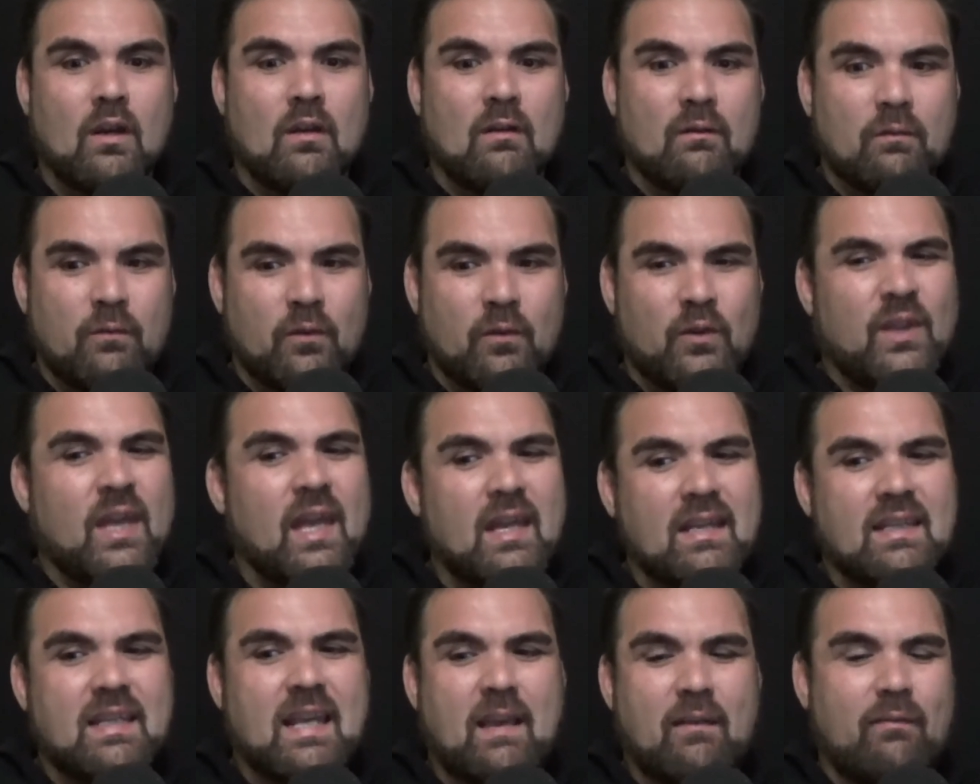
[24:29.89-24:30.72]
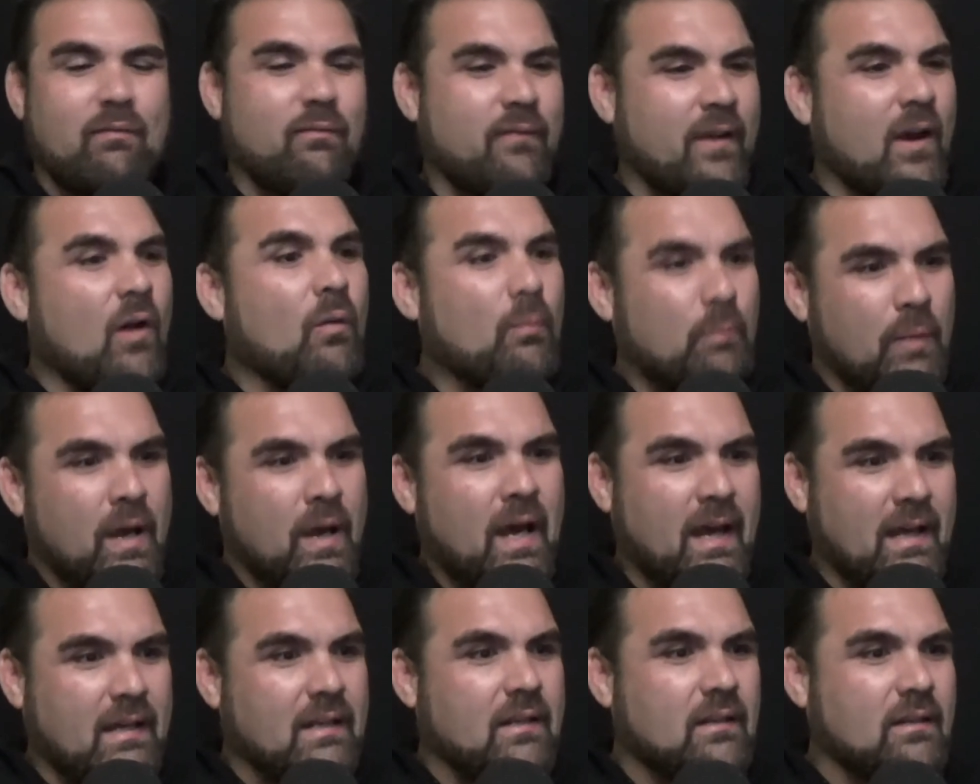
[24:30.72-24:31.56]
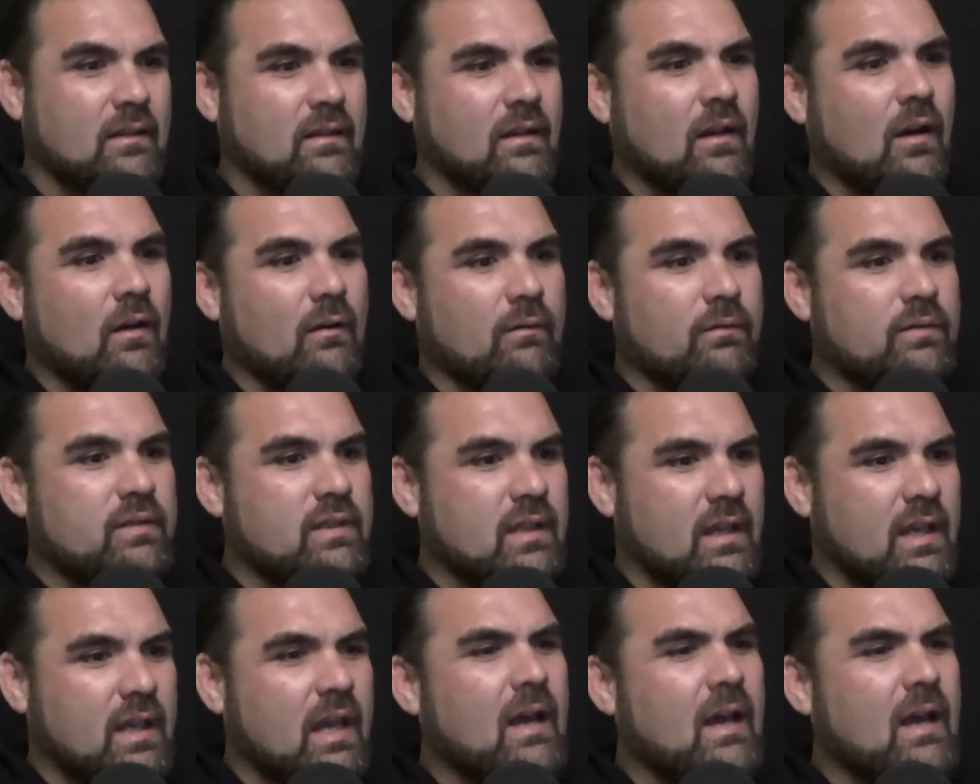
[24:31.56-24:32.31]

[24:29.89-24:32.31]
for that day felt part of